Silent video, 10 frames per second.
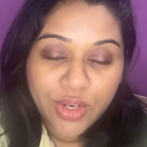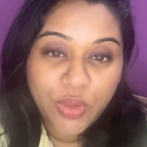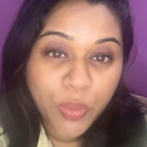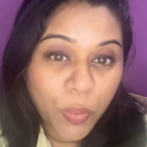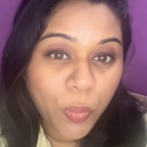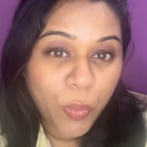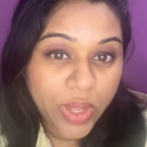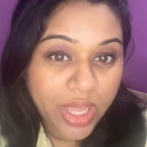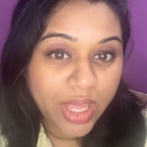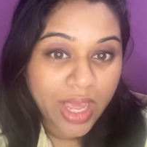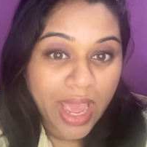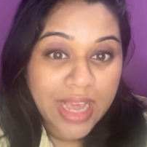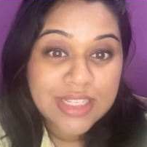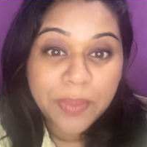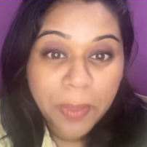do we
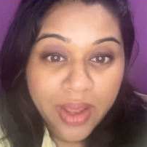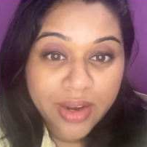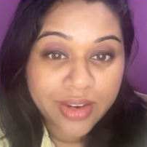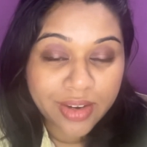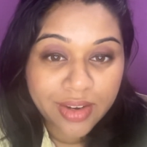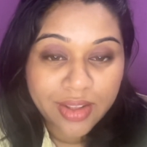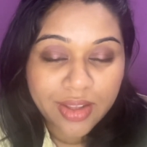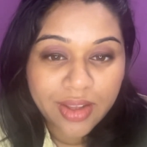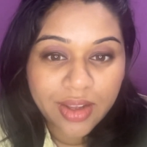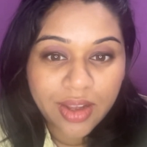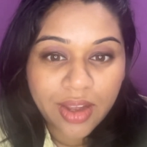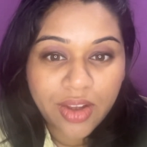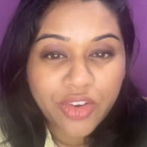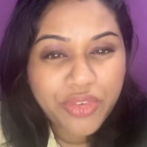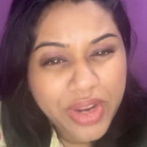as a parent
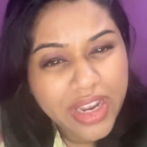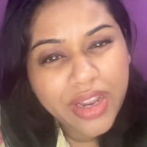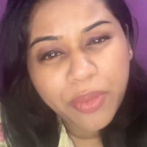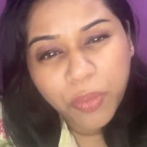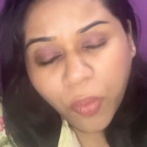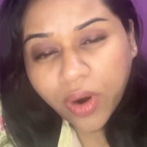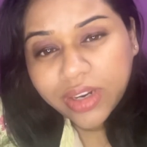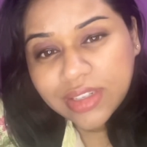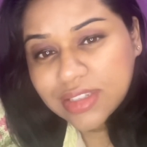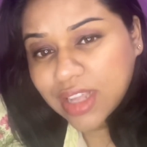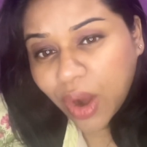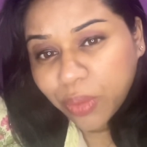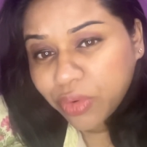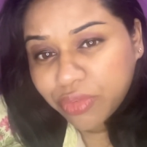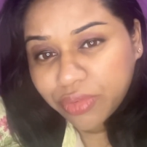really want this
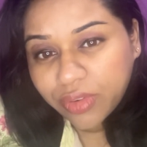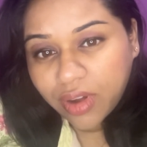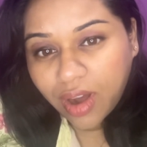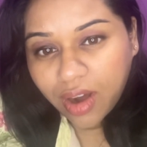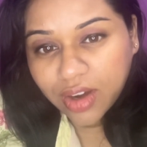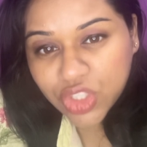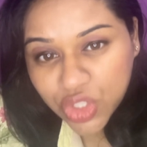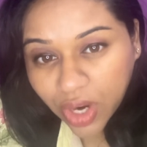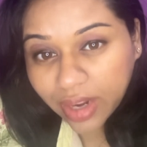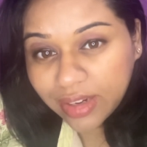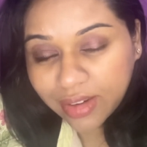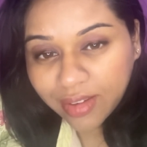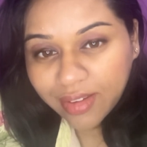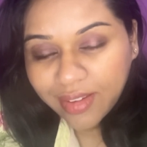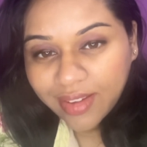out of a child?
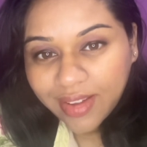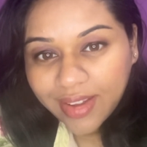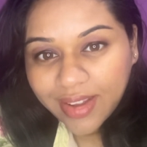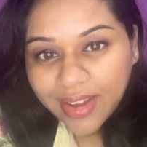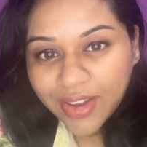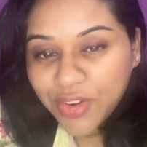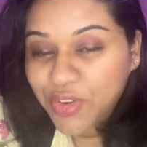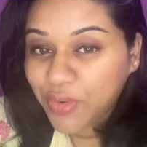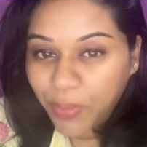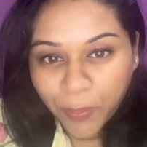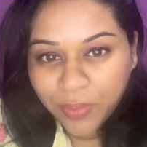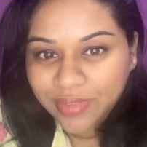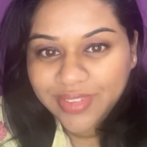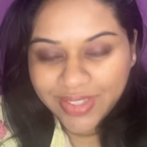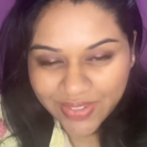No,
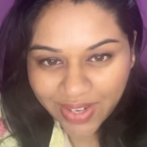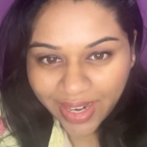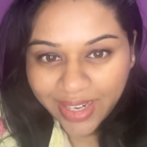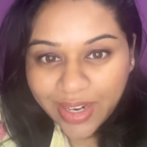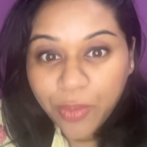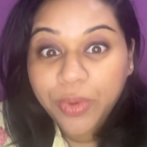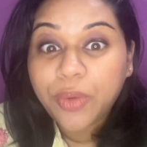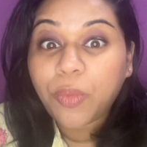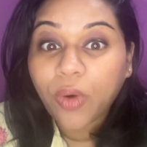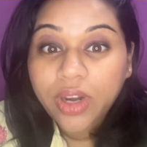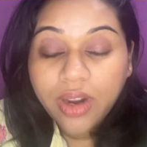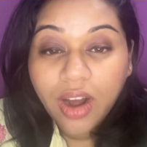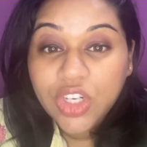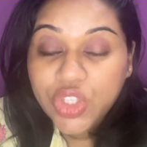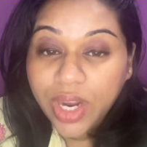right? We want
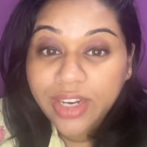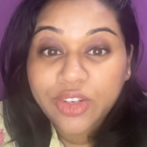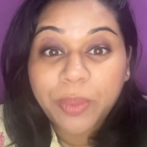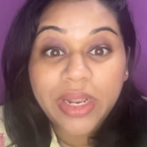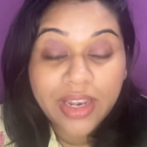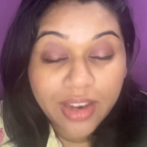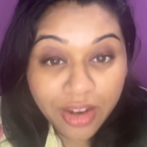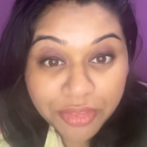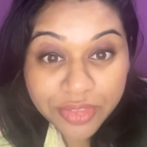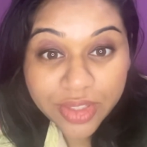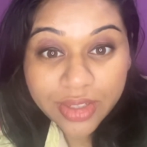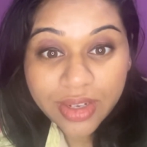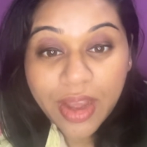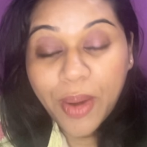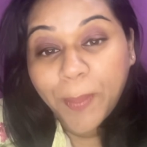our child to be loved,
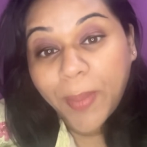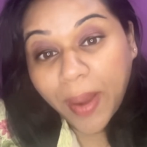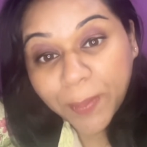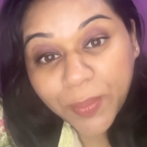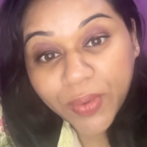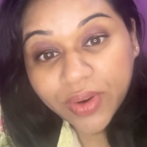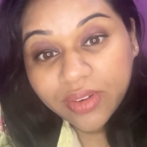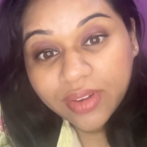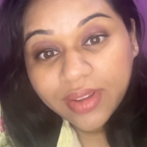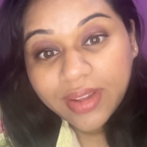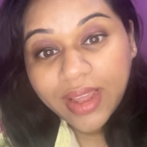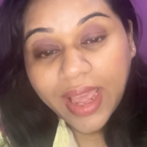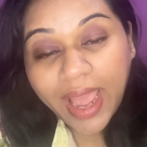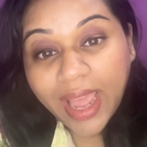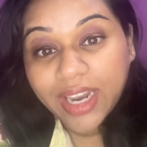pampered,
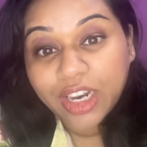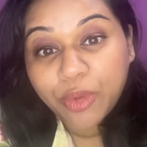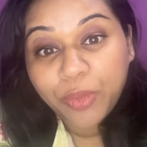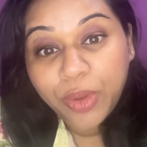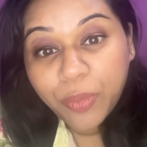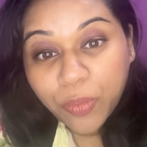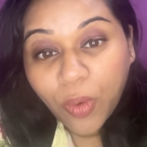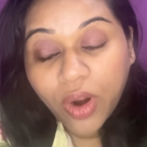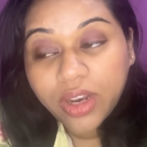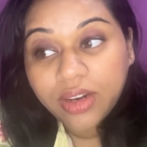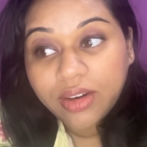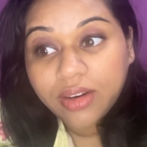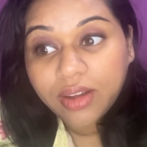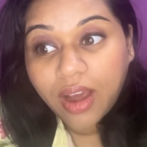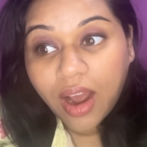and we want
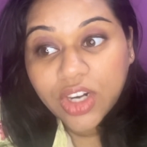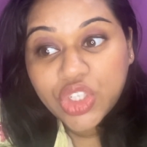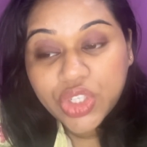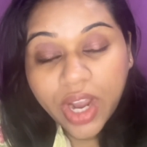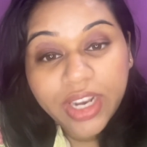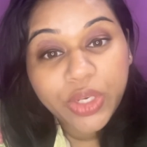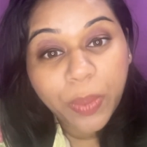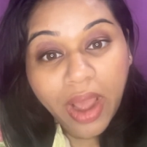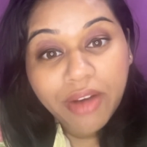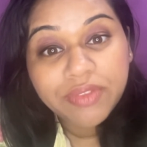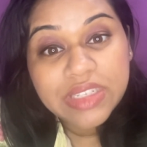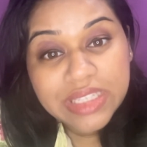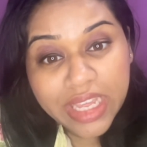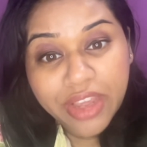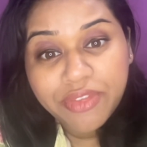our child to have the
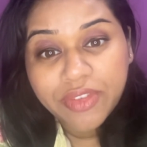safe